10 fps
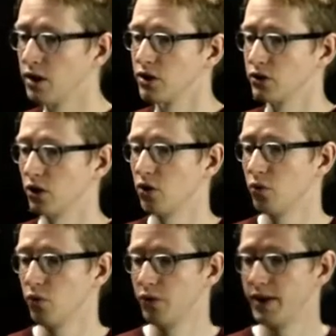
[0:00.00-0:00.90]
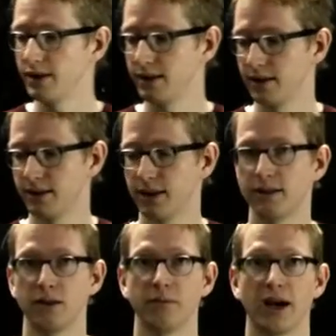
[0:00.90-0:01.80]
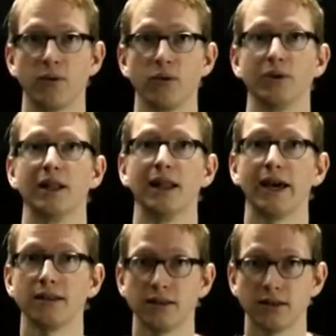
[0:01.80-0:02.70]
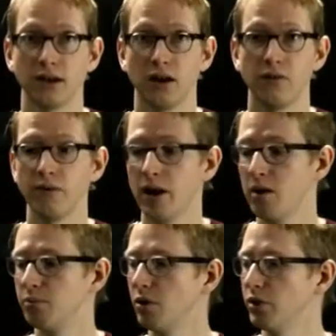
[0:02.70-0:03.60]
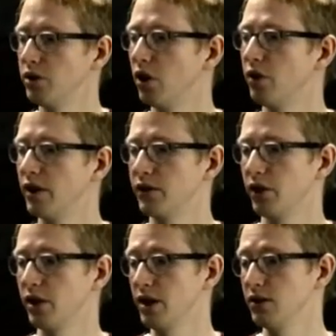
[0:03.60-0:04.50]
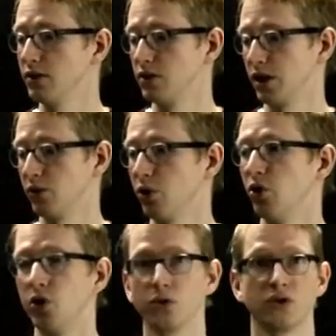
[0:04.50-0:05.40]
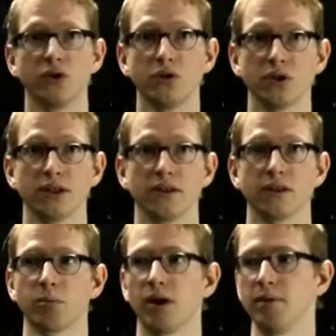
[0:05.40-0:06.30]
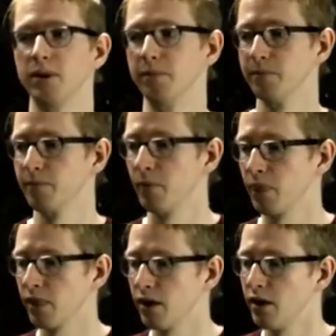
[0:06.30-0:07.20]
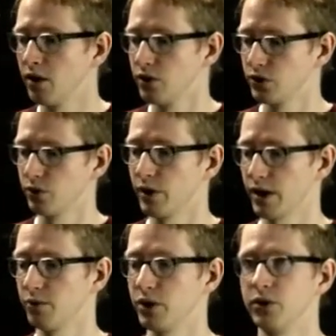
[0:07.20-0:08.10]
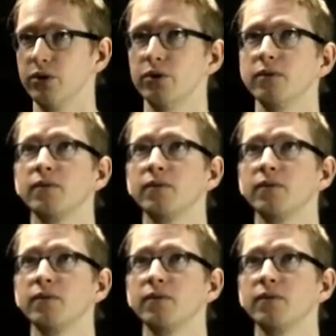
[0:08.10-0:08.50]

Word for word: So this is the system that we would like to solve, but we know that there is in general no solution to this problem. So what can we do?